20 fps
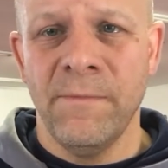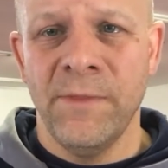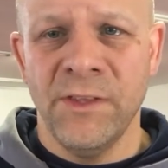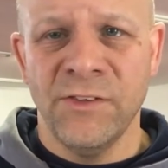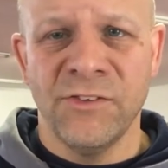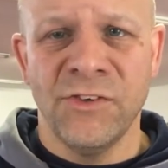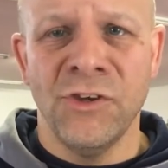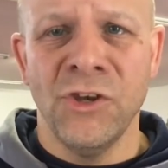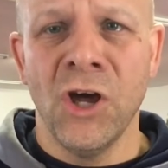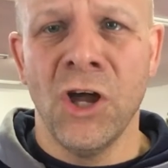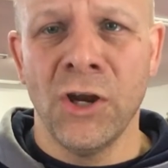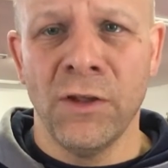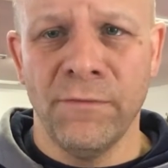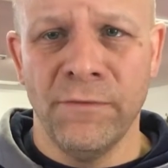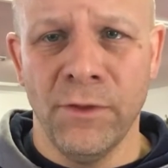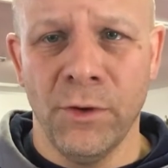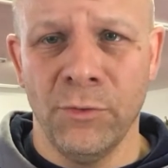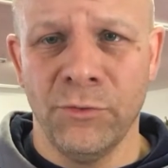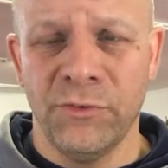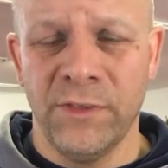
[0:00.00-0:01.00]
It's none of
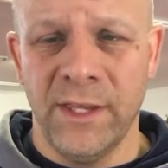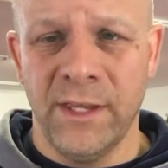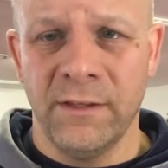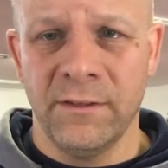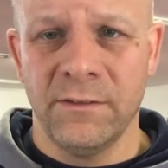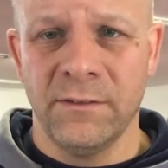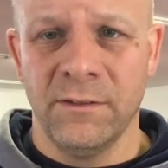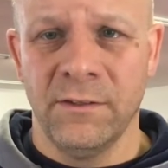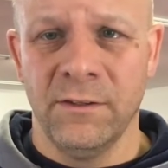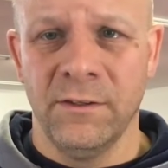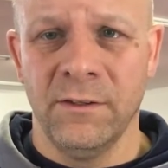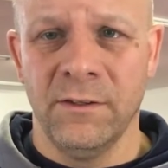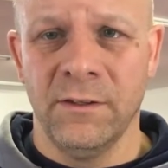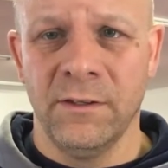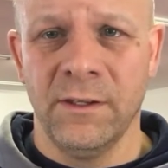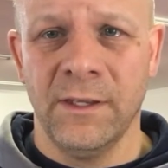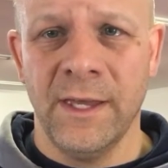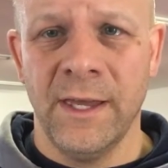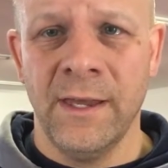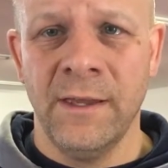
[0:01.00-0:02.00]
those things,
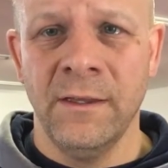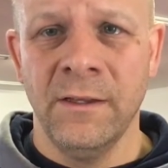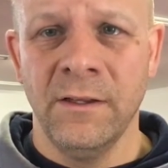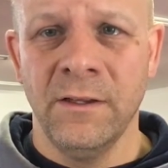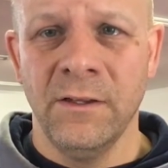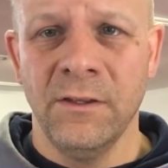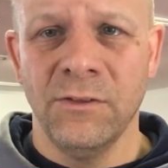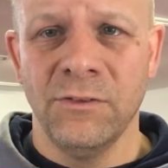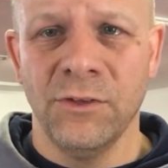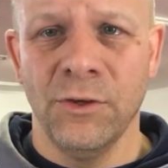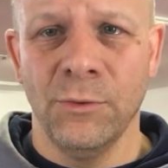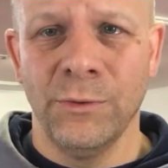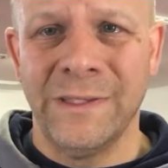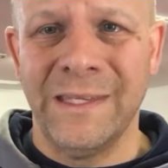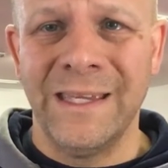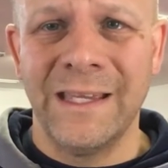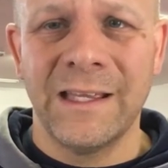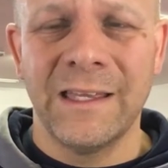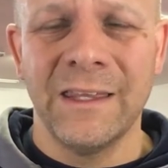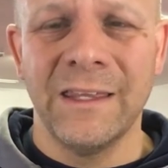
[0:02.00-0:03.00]
okay? So
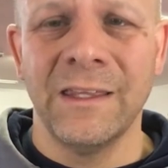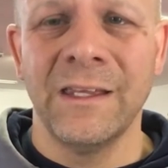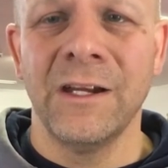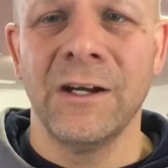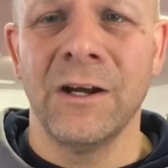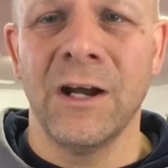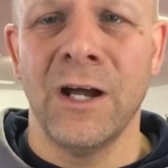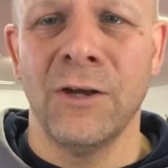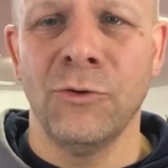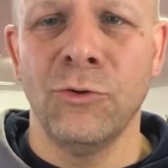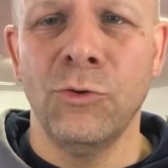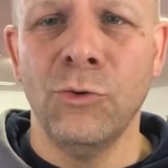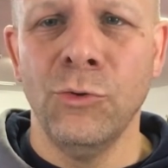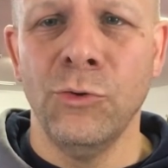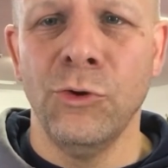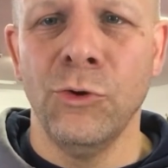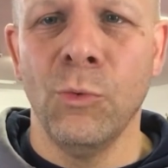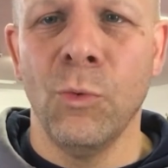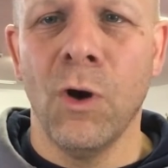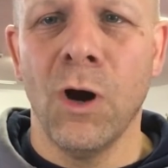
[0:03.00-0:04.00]
get clear on who
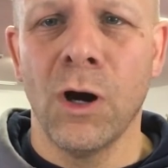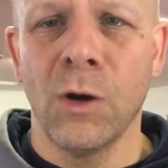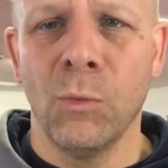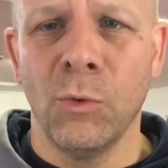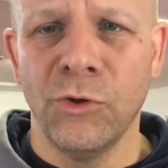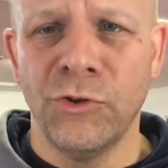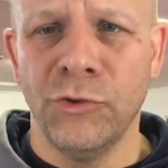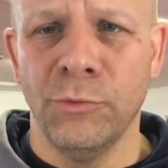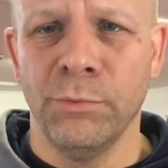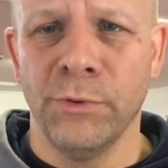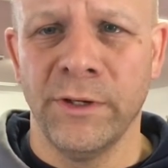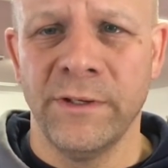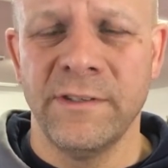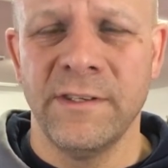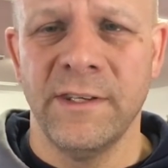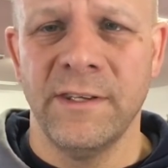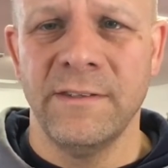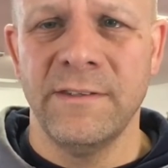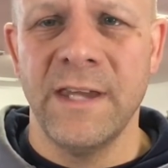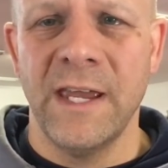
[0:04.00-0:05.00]
you are, what you bring
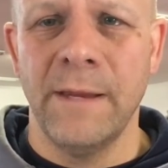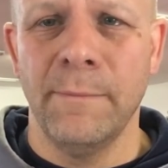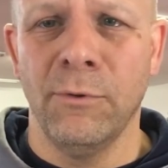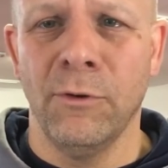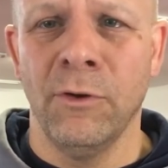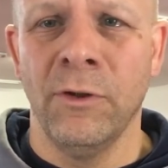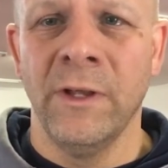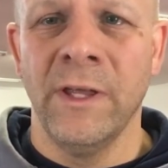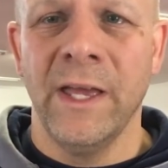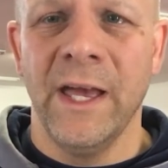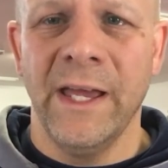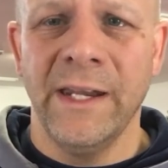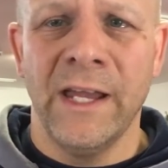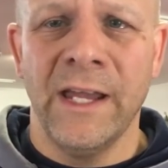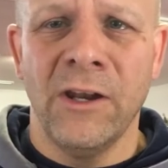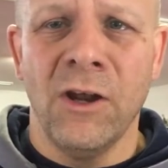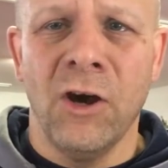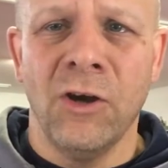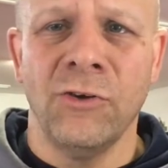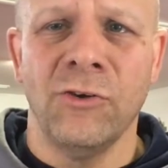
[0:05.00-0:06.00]
to the table, and
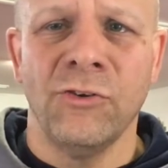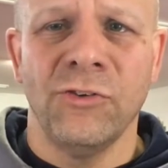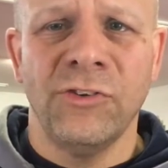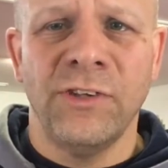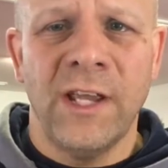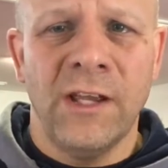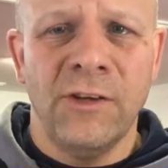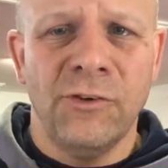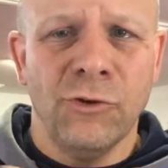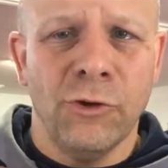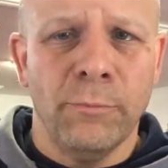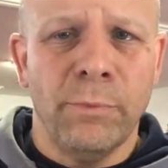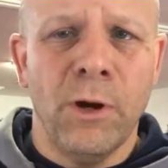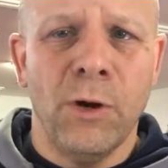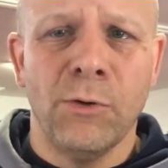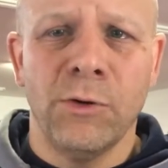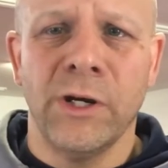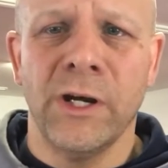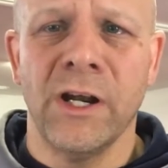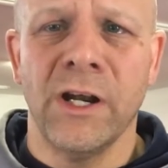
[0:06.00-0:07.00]
then understand your
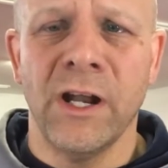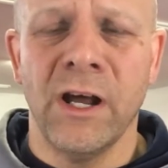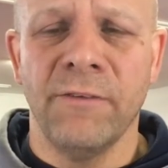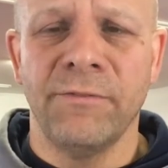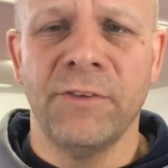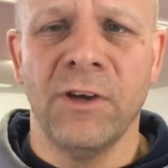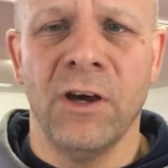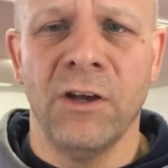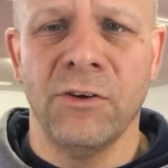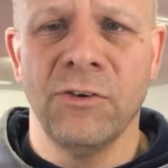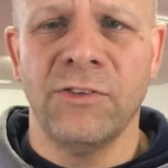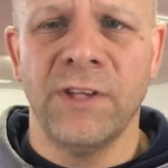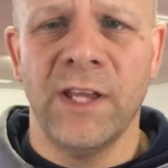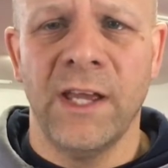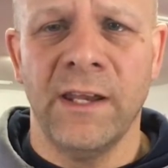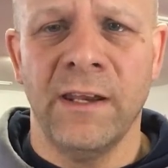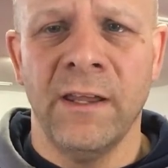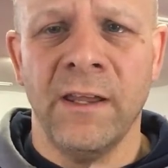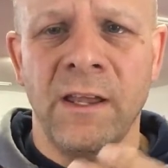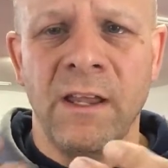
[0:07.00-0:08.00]
opponent enough to
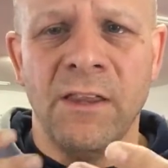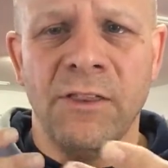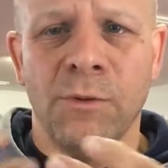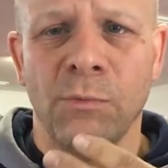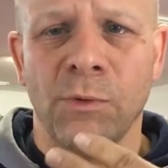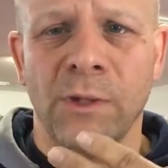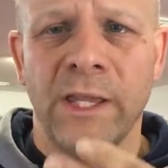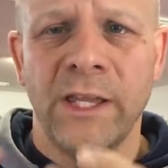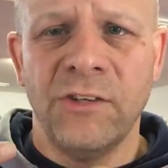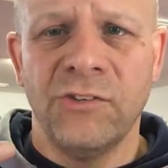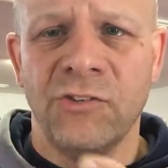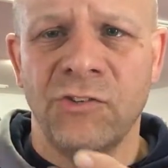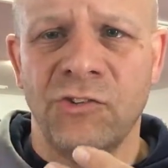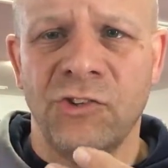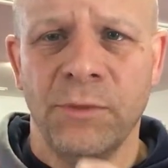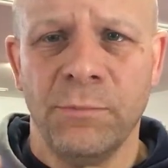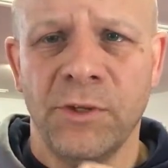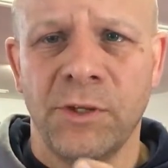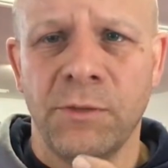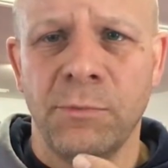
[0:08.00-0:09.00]
understand the
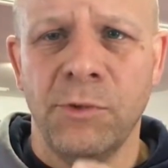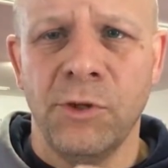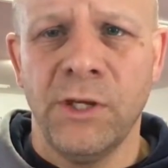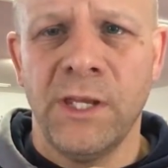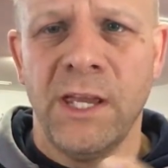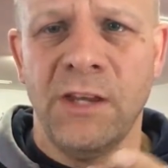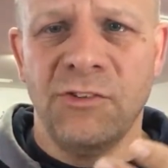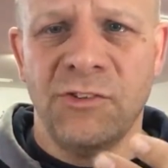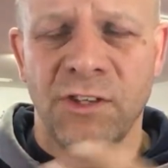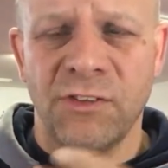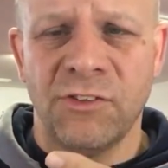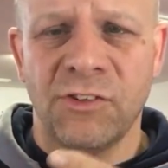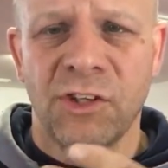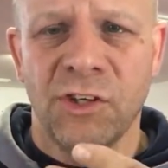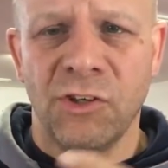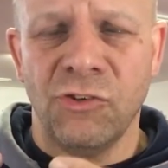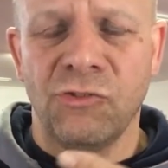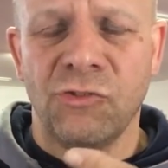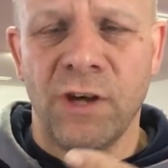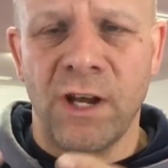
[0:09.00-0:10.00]
relationship, the communication that's going
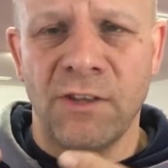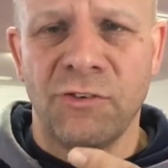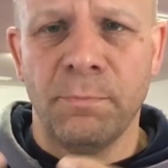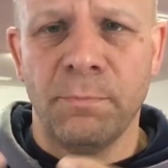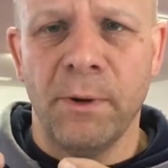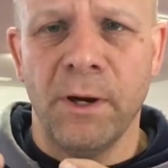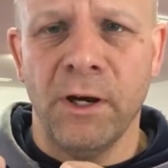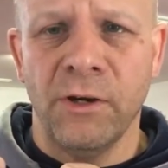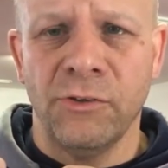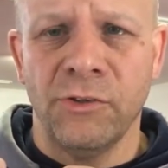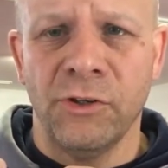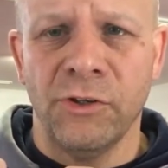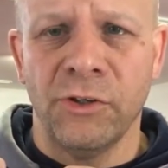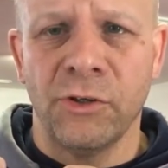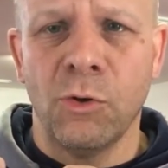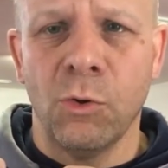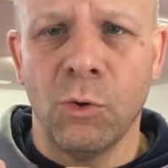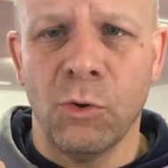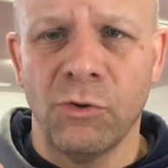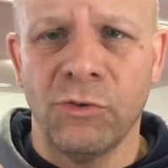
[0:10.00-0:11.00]
to transpire during the
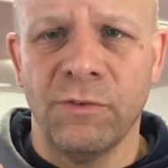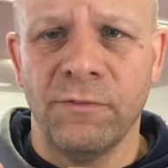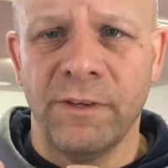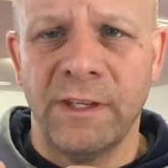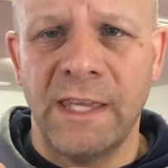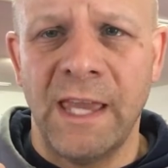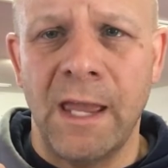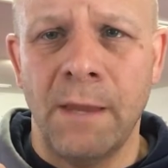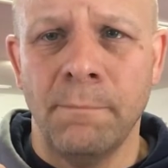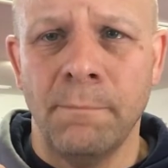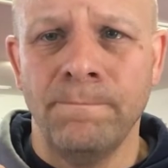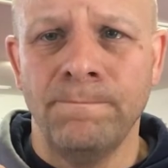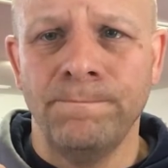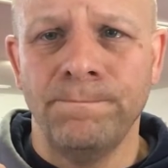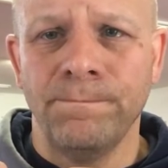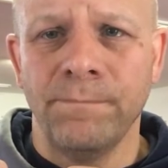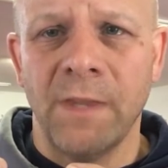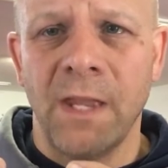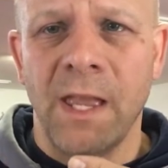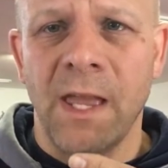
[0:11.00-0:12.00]
course of a game,
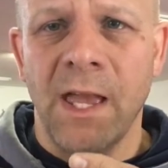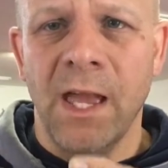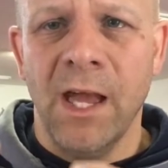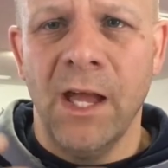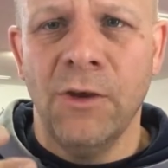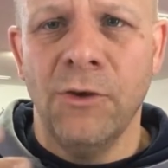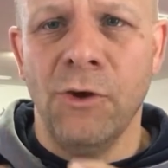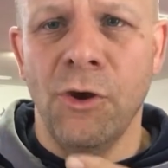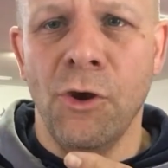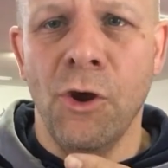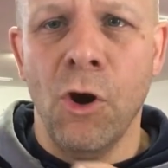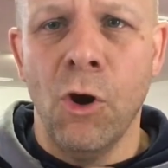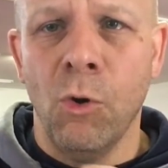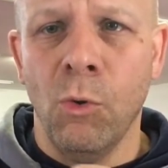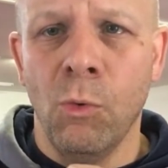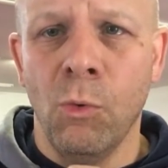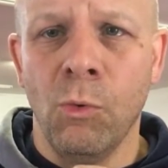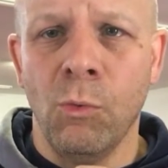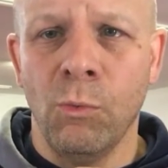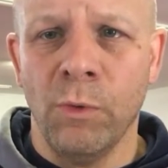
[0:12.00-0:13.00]
and
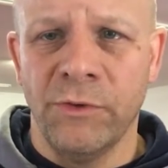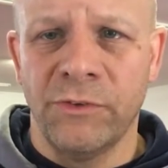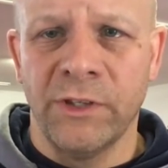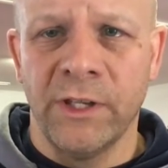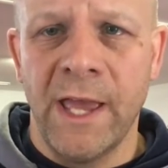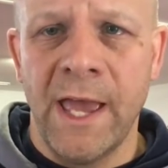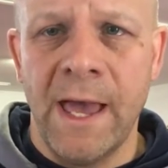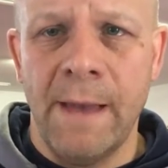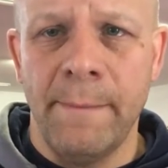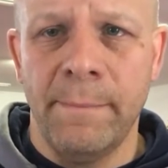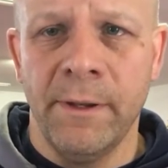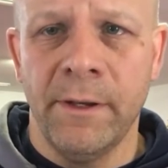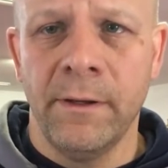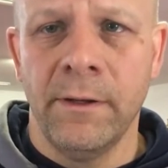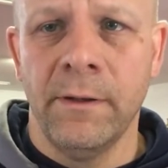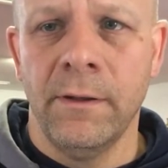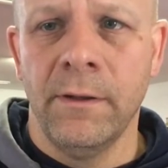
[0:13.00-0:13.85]
know what's going to happen.